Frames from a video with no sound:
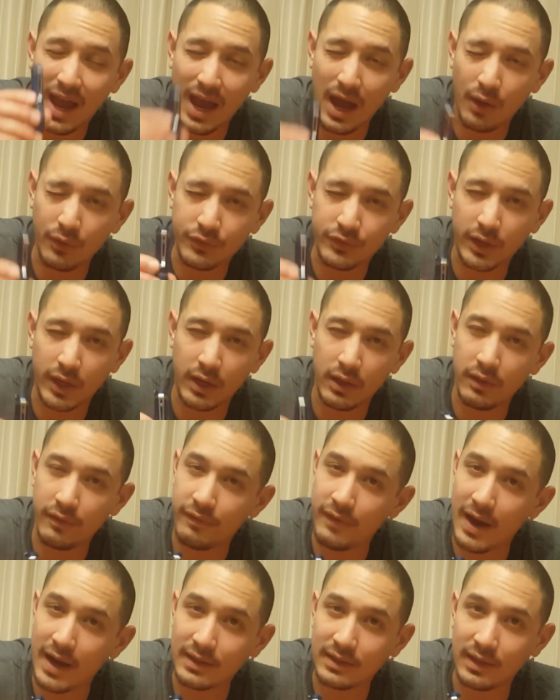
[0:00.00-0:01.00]
outside of the
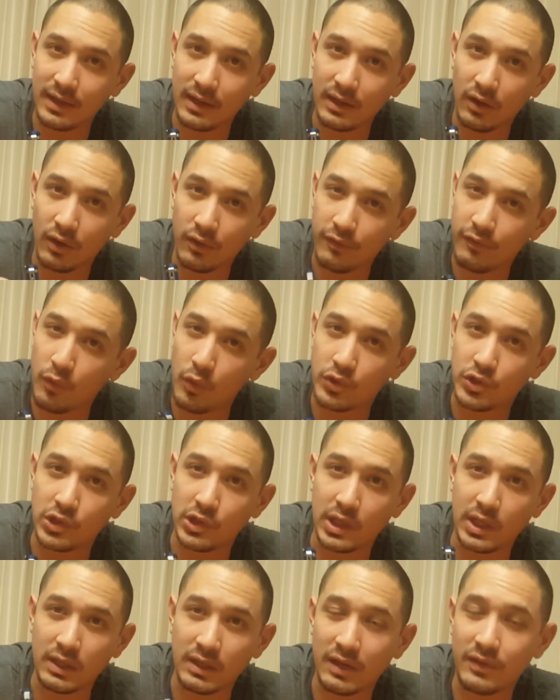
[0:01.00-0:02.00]
fact that
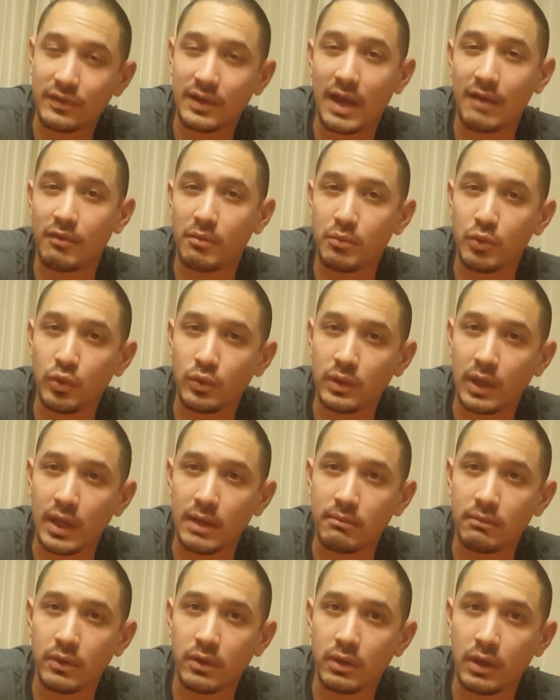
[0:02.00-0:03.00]
unfortunately it doesn't have a
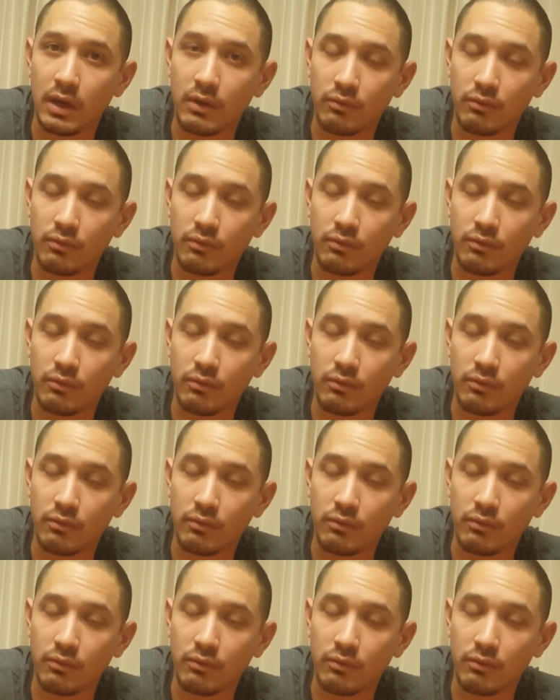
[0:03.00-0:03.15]
moonlight mode.